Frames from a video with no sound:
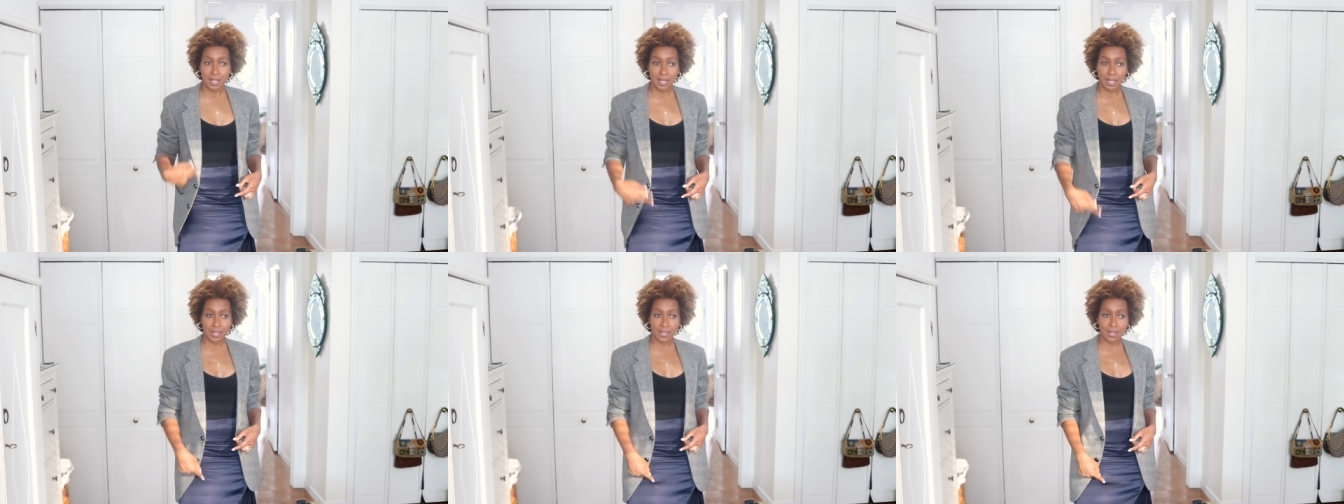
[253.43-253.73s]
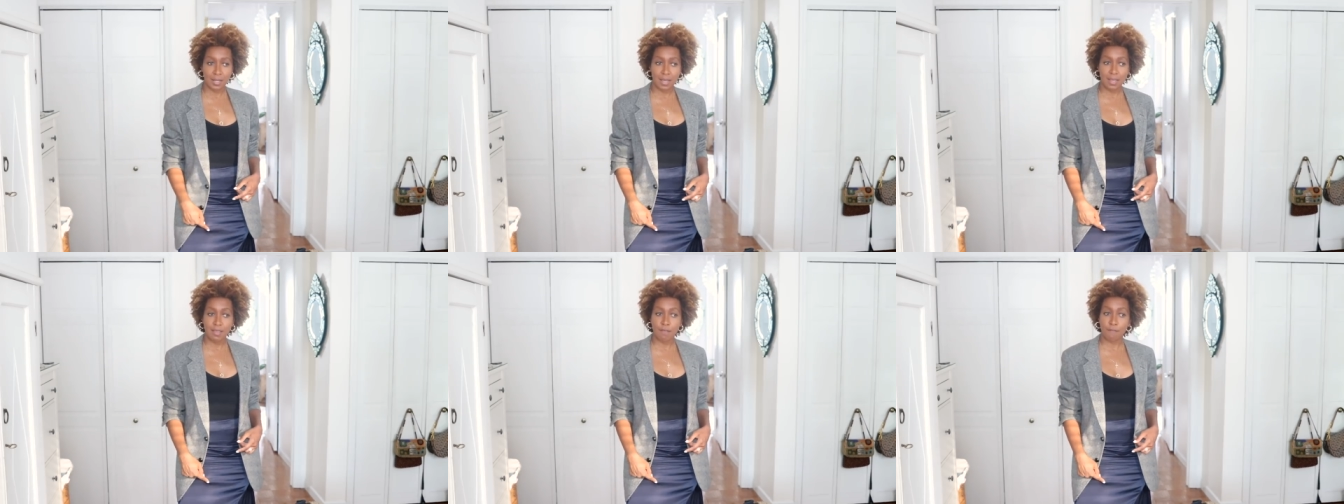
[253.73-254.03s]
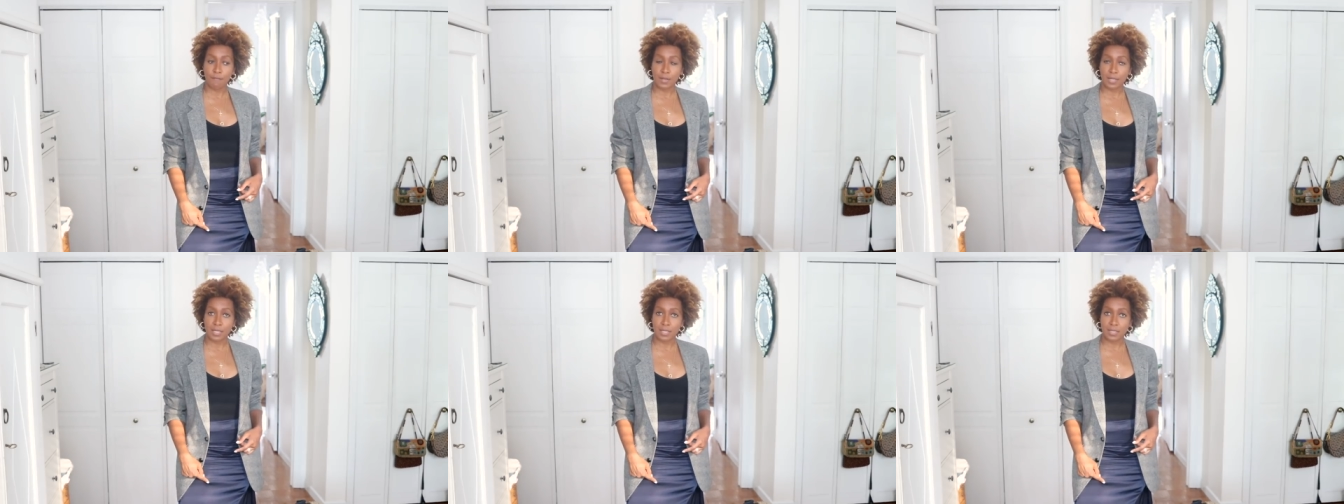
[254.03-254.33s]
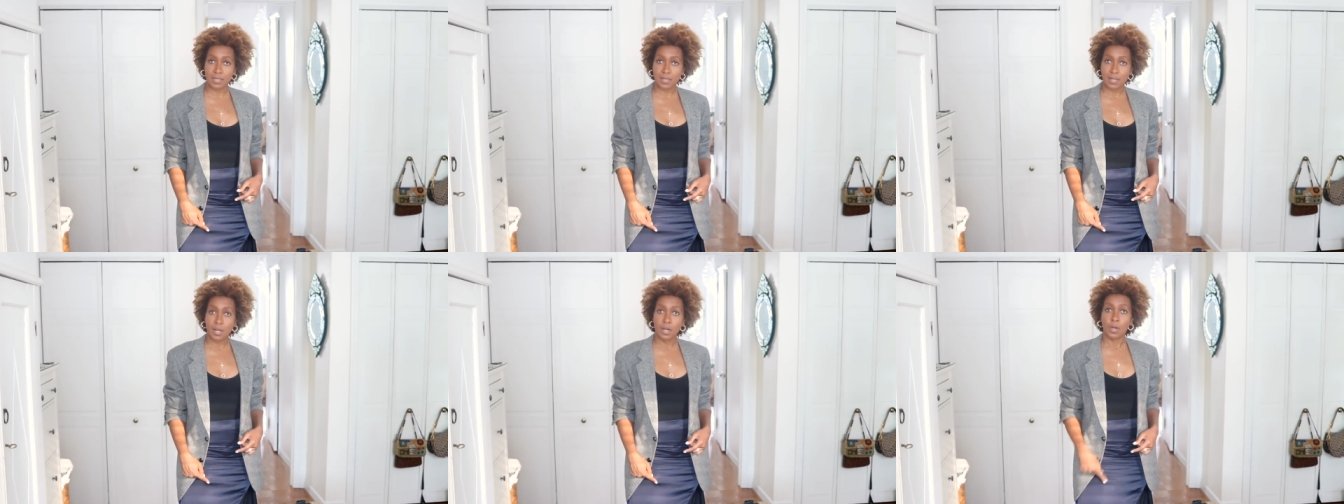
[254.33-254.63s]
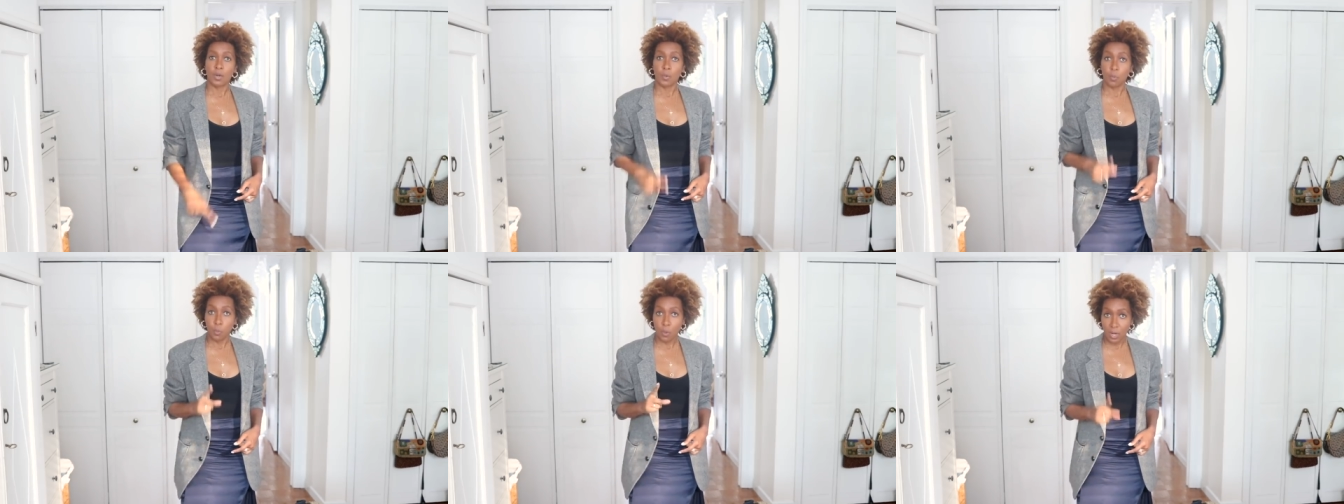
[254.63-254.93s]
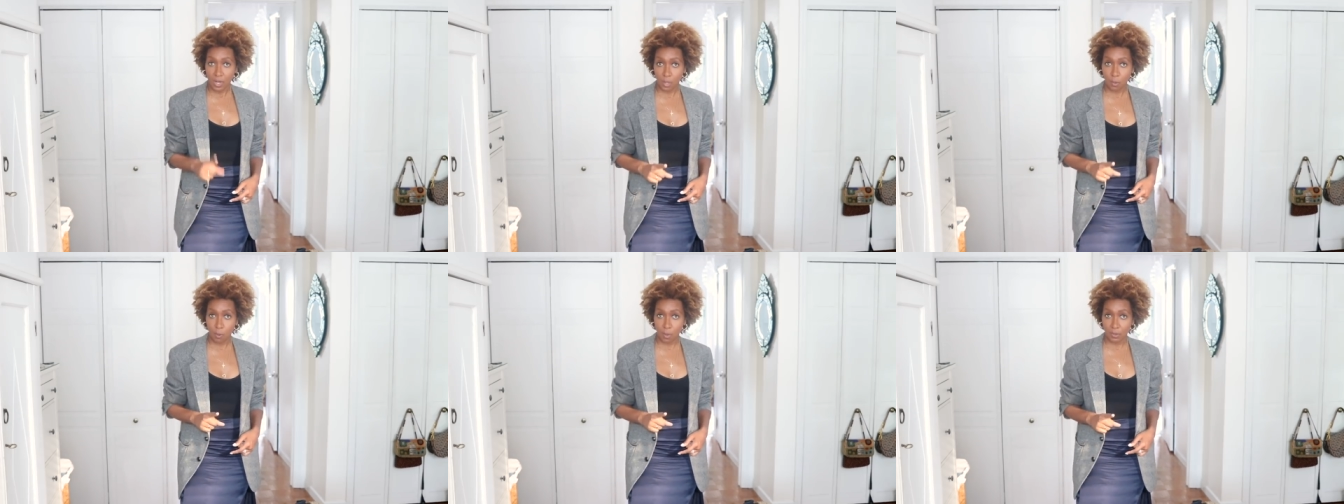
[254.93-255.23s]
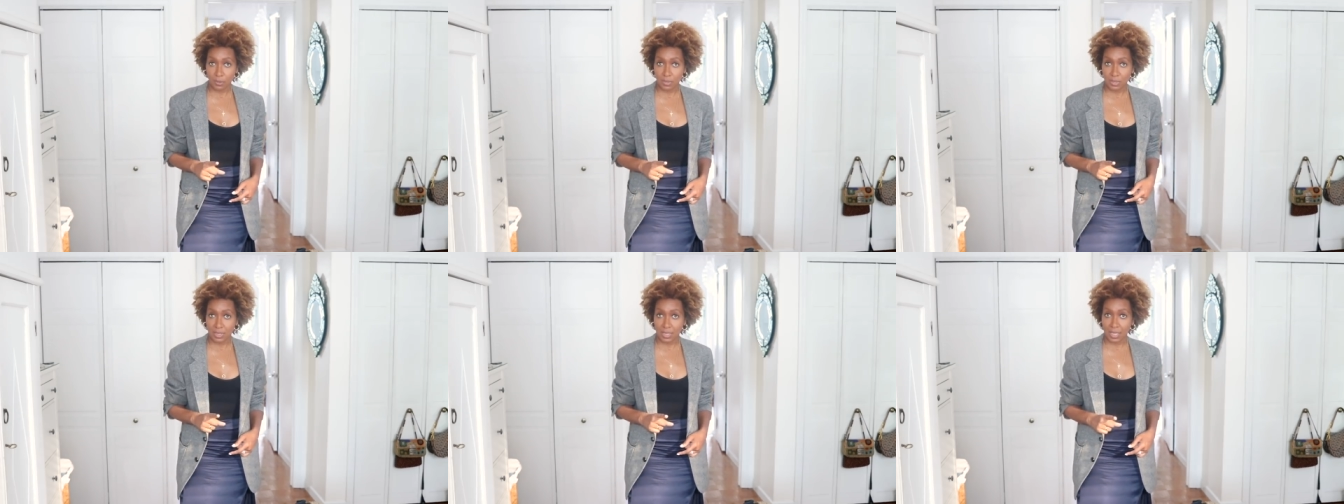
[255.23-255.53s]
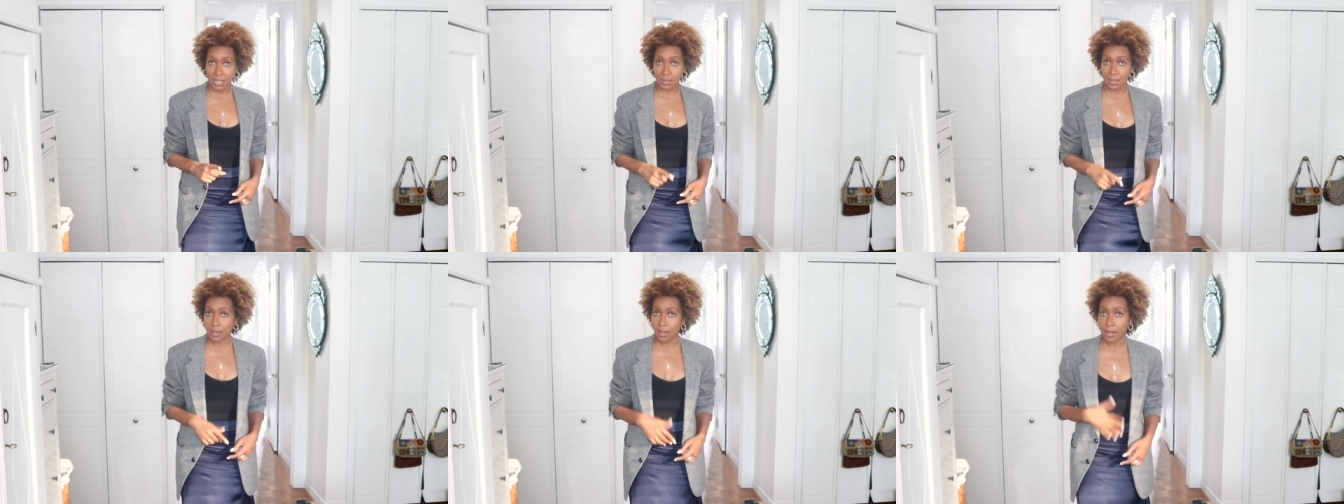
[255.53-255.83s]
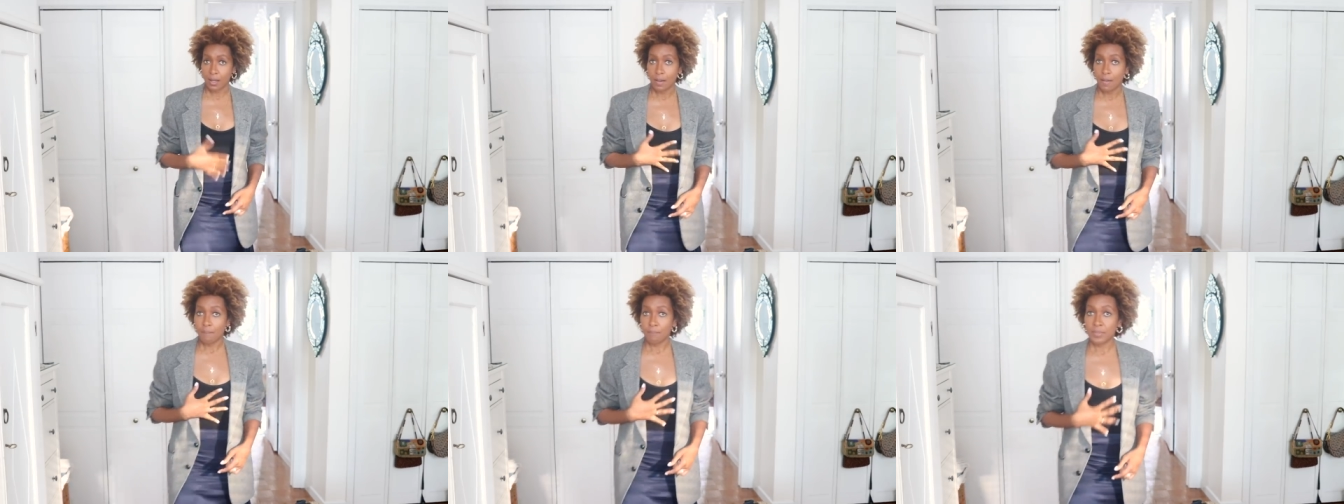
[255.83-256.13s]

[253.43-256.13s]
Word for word: and navies work well together.